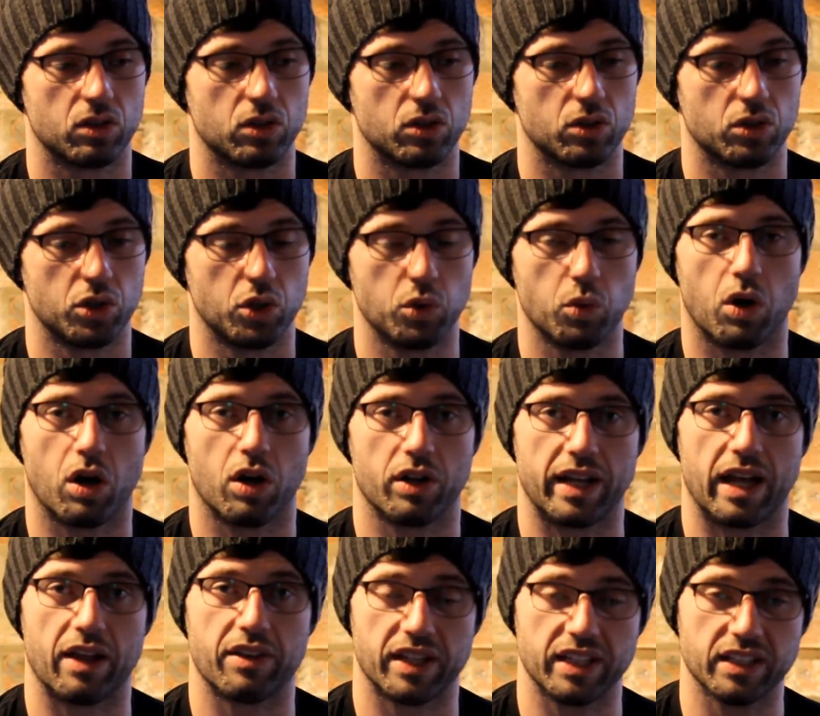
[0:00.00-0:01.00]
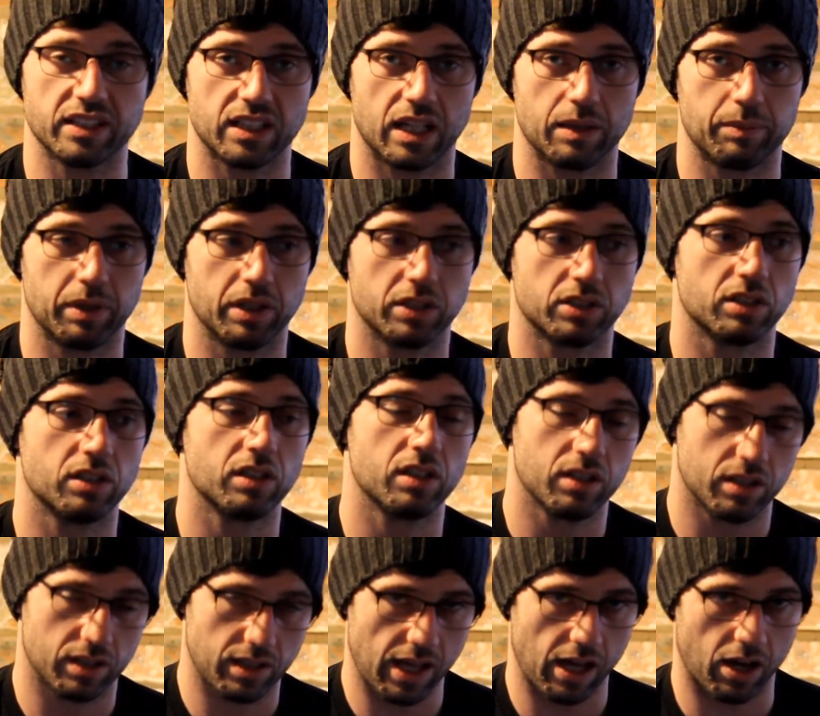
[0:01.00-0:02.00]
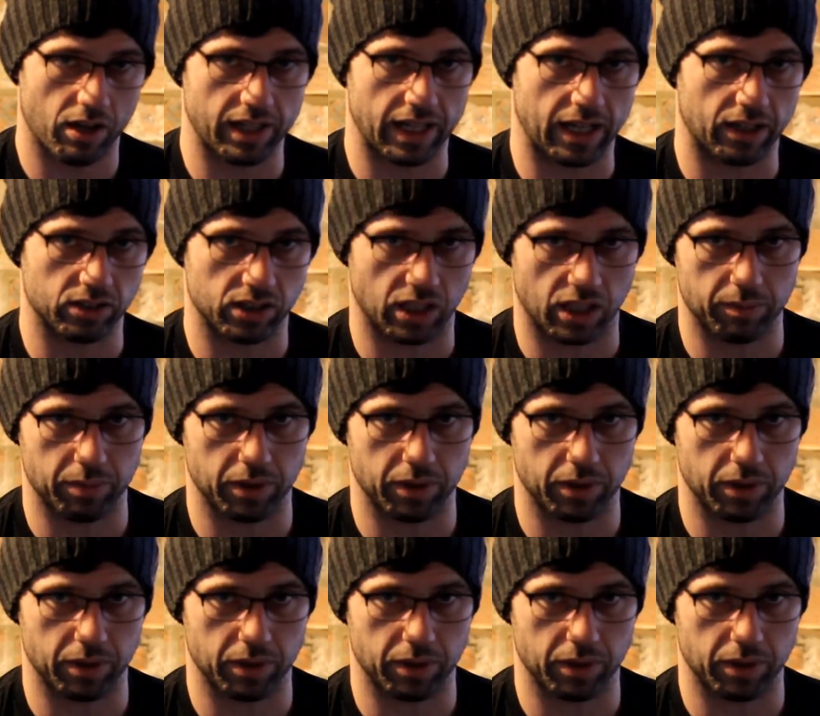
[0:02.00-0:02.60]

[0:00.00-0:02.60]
you are now the inside person, they are the outside